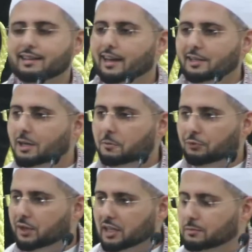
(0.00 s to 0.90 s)
the idea of
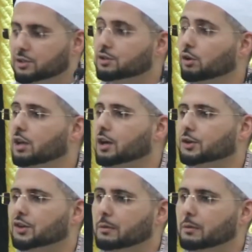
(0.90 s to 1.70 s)
freedom is no longer there,